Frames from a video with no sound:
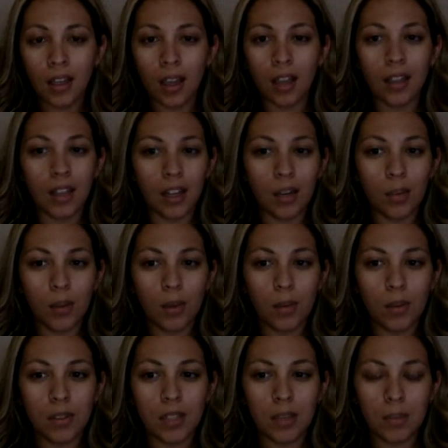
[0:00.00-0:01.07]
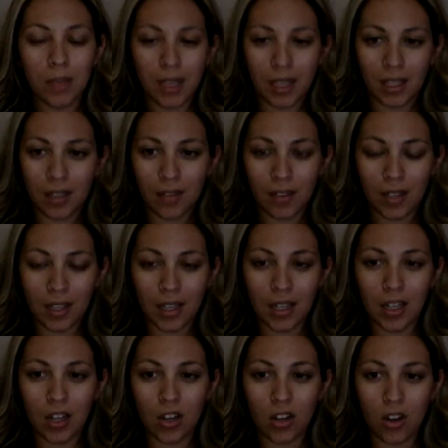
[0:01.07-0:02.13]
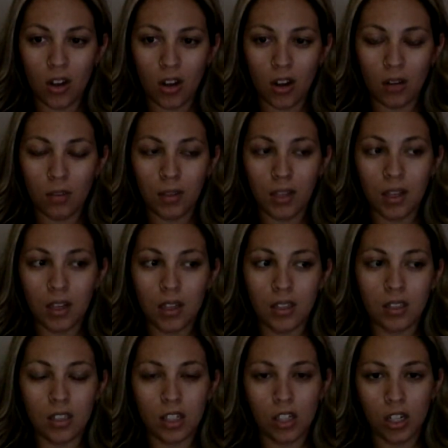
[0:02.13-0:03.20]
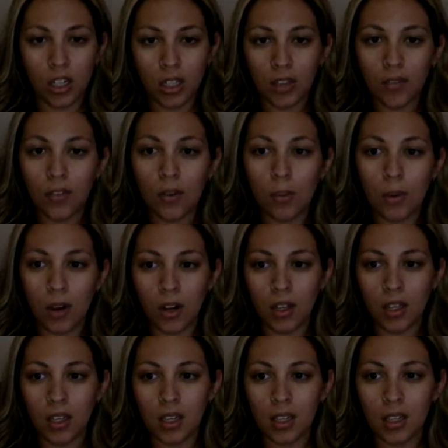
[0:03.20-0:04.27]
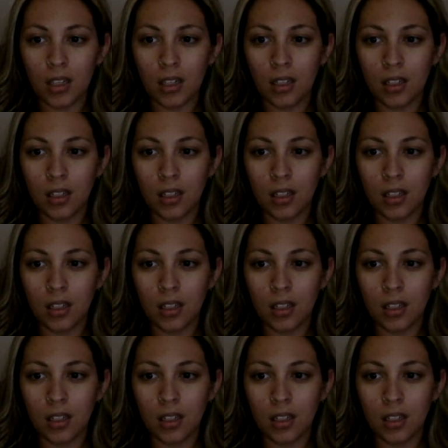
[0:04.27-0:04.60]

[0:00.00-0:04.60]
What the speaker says: a lot of people debate even getting a car because looking for parking,